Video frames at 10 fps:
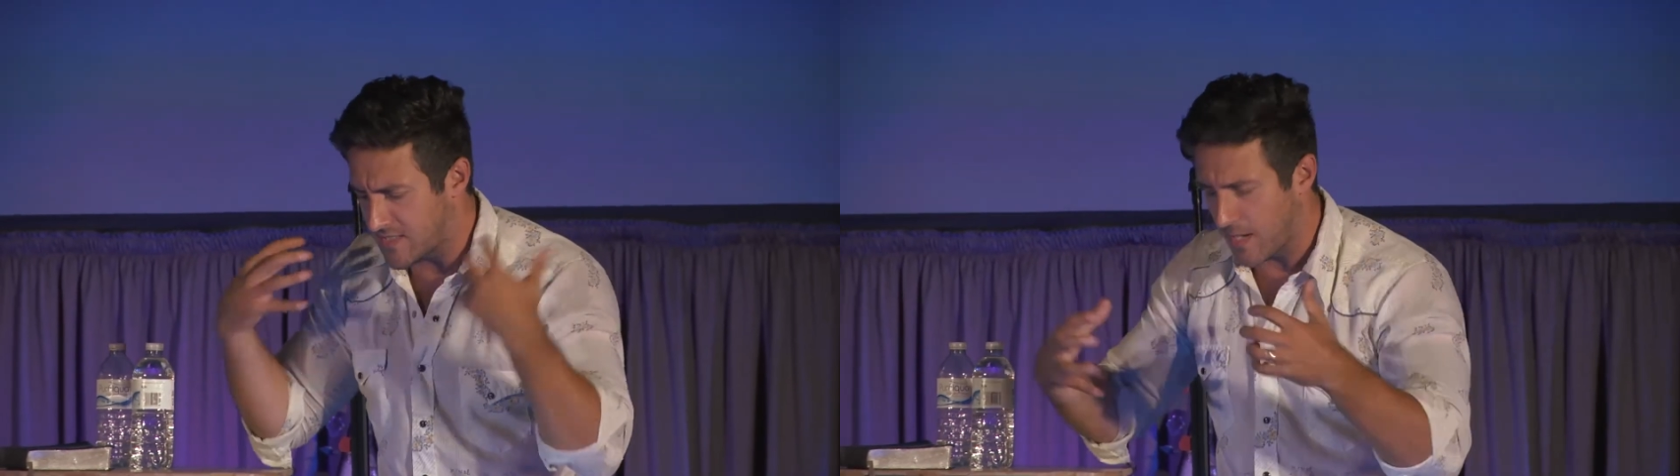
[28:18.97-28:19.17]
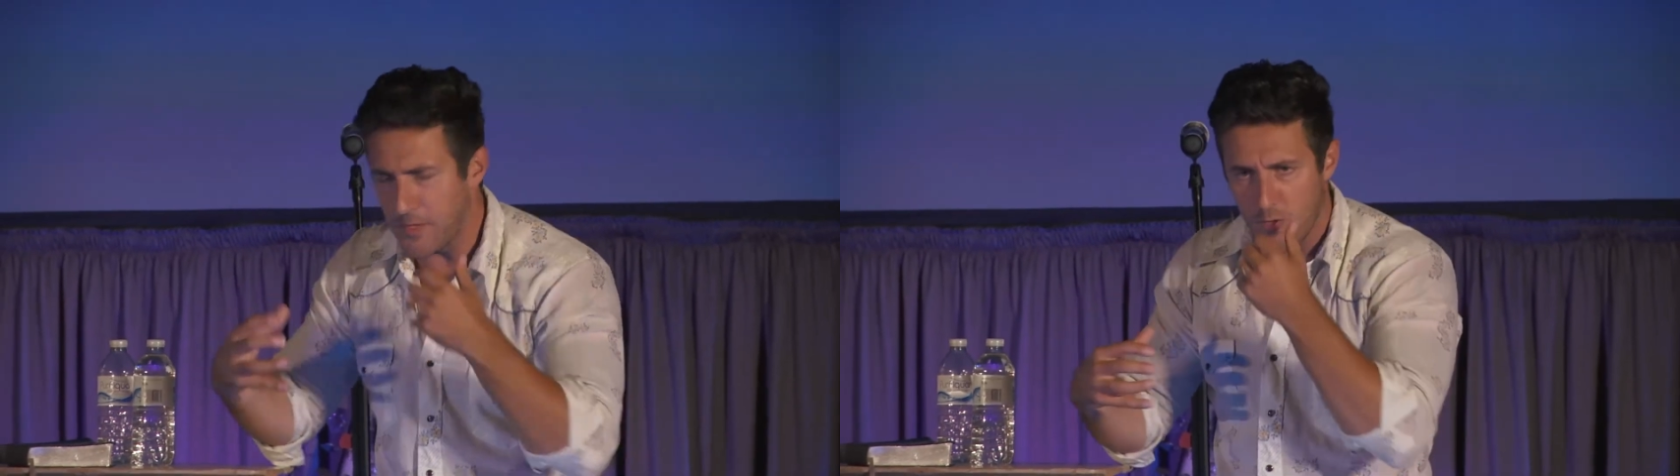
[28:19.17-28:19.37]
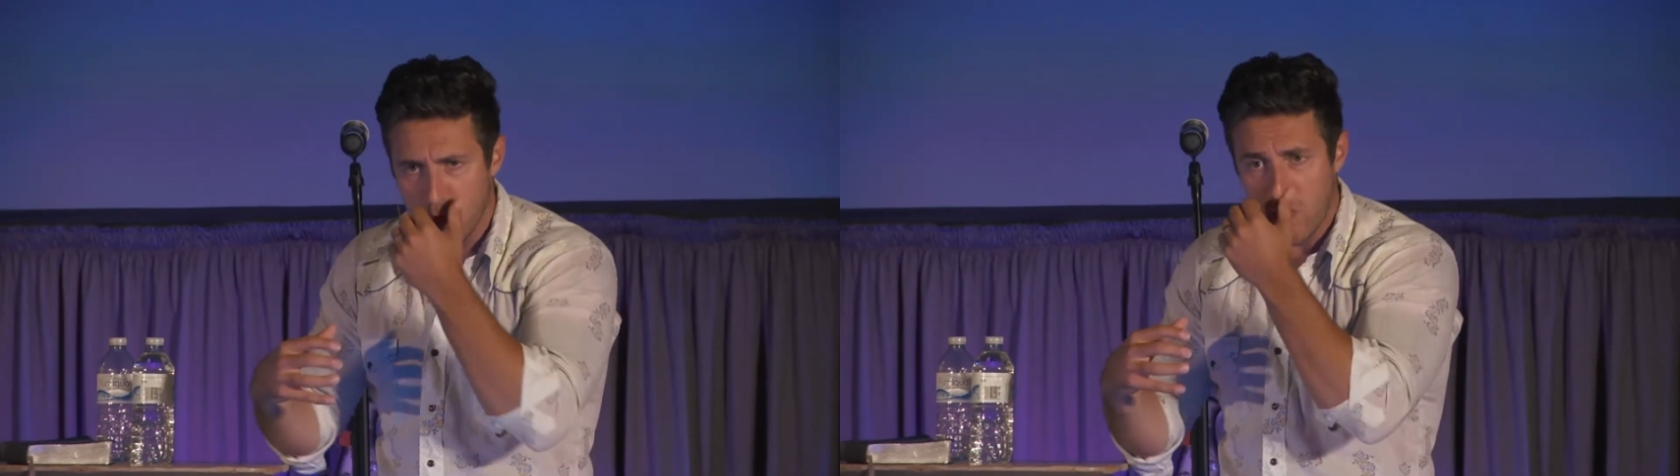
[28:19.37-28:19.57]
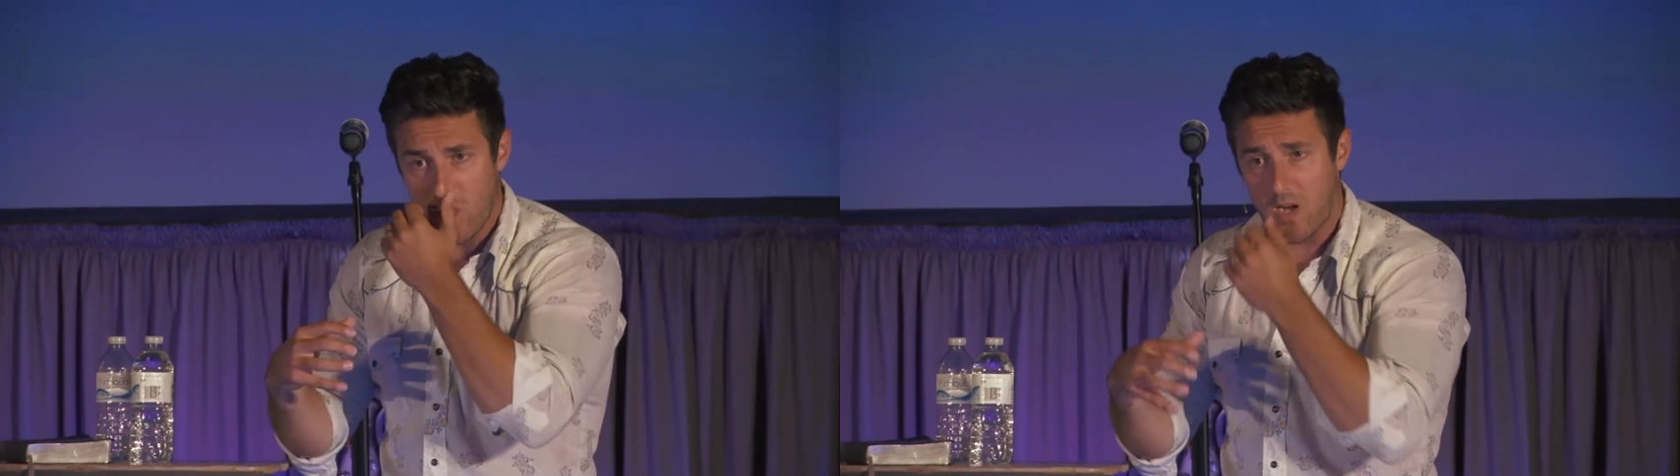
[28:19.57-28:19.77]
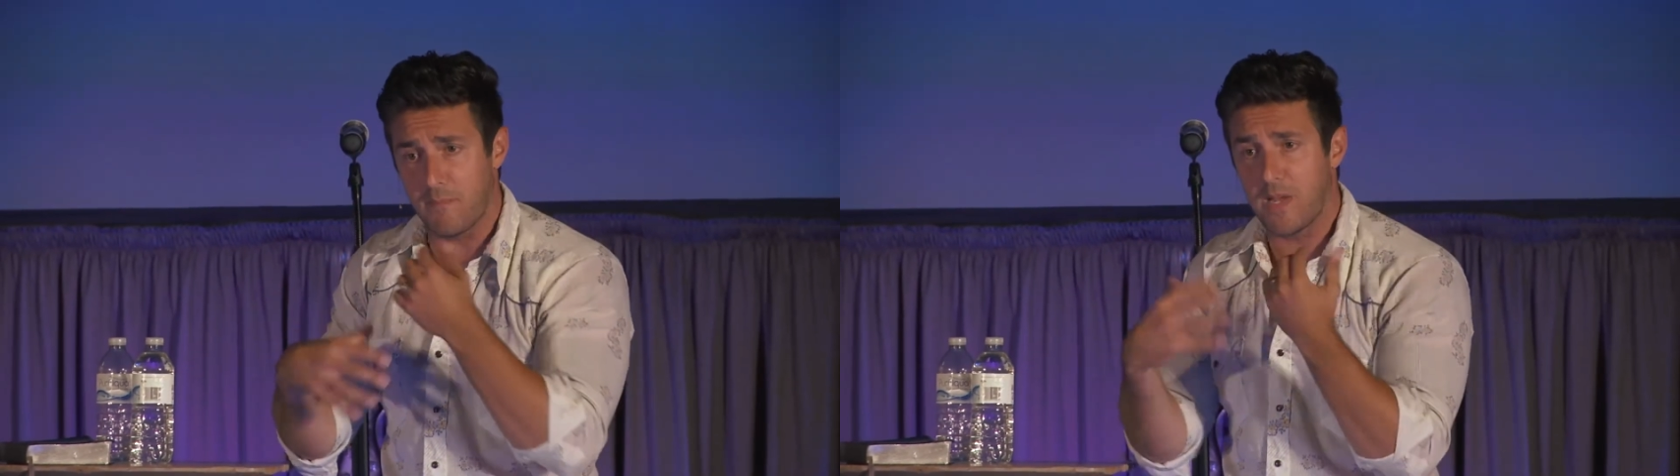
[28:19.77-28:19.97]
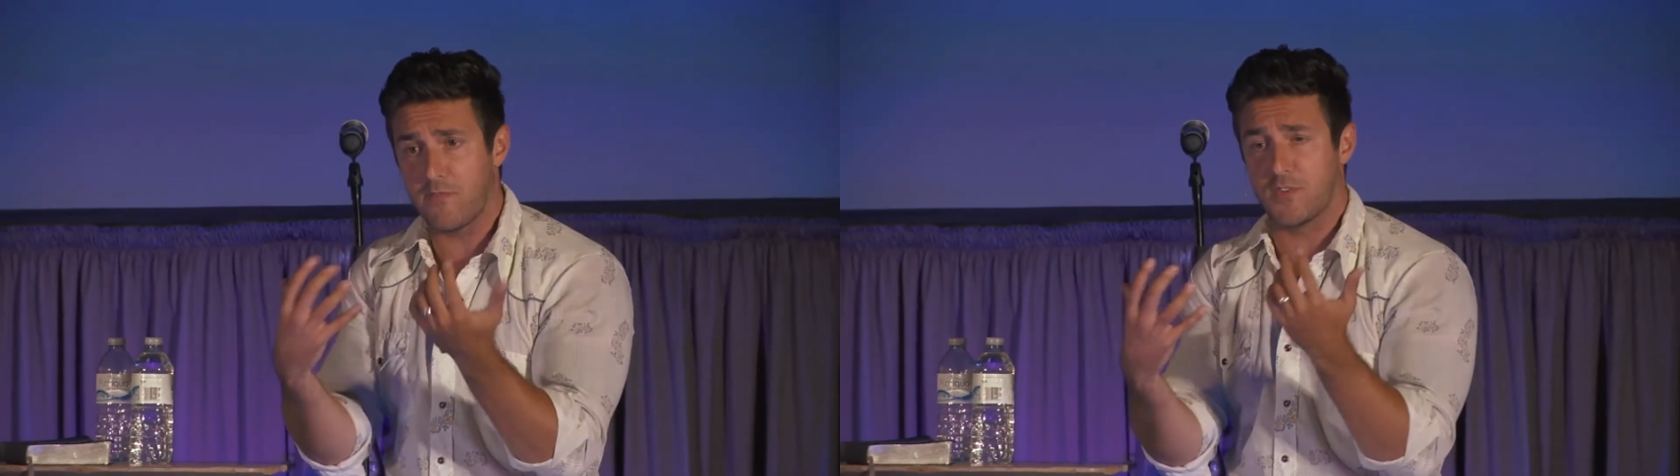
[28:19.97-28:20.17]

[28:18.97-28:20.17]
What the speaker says: some of you will know what I mean.